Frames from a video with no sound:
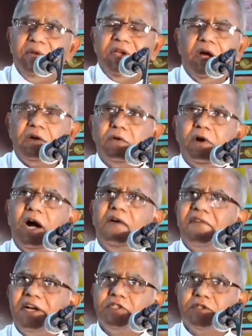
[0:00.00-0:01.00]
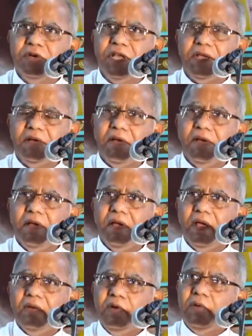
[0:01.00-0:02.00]
you got to offer us today?
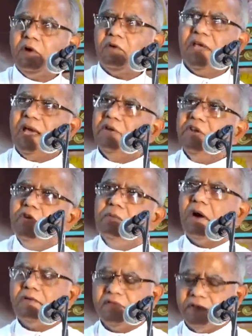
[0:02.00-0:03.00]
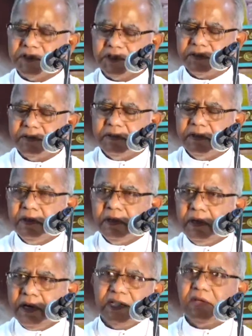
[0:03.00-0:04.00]
We want to have a new Montfort,
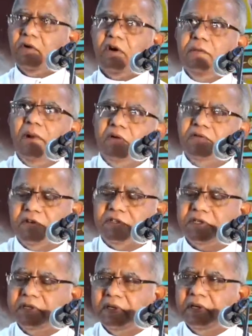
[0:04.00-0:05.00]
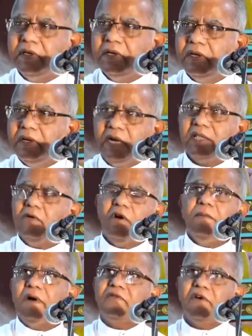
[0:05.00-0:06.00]
not the old Montfort. Not the old
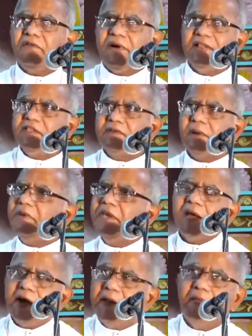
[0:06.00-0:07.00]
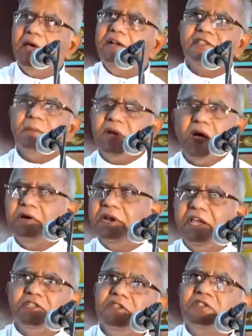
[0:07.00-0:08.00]
Montfort fathers from here and there. Some
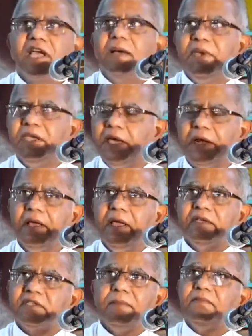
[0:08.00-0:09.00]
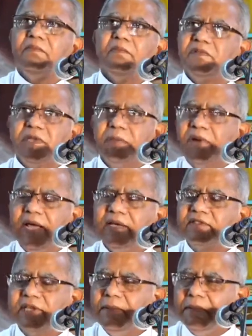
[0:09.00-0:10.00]
congregation is coming here,
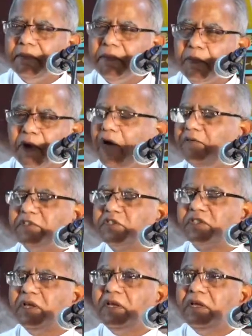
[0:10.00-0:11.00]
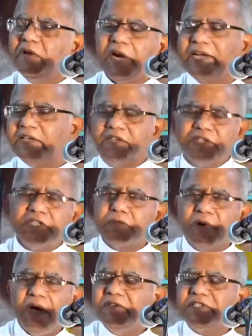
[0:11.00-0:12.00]
some province, United States
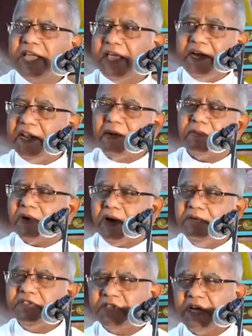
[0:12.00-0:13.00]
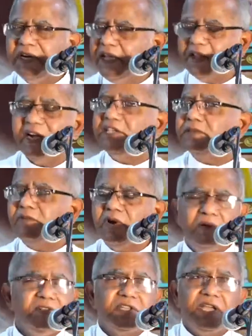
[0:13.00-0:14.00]
province, Canadian province, or Netherlands
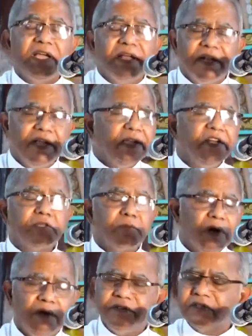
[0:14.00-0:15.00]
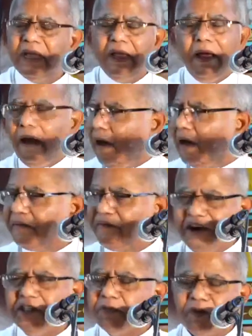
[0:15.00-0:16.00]
province, English province, or
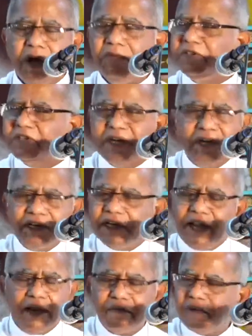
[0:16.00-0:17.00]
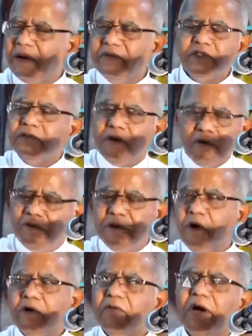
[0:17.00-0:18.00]
French province, or Italian province. No, we
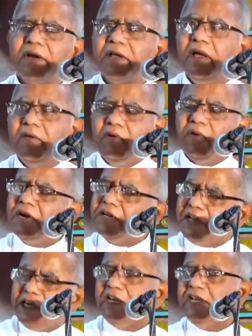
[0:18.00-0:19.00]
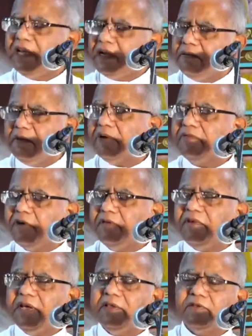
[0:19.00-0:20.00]
don't want. We want Indian Montfort
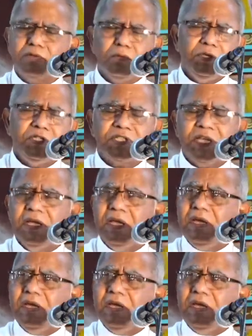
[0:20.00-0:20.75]
fathers who is a